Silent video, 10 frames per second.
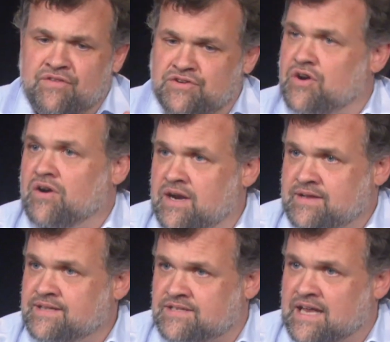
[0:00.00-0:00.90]

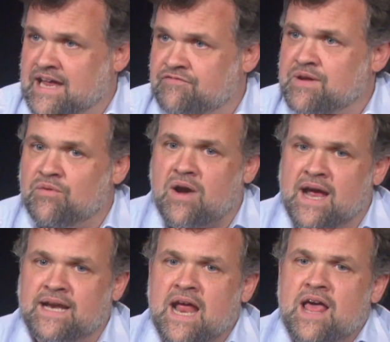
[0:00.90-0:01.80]
during enslavement,
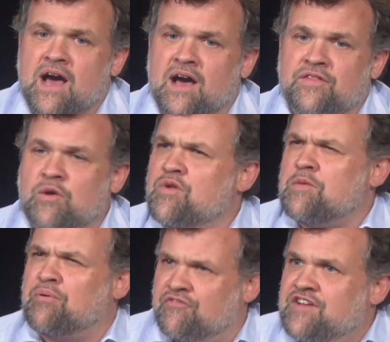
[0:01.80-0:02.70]
right, there were
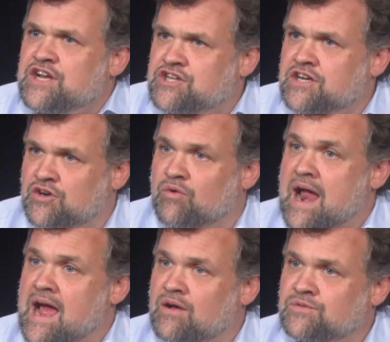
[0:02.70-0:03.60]
the provision
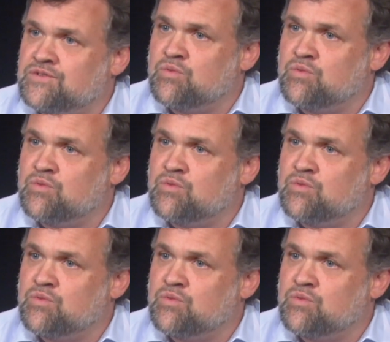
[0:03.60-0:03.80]
grounds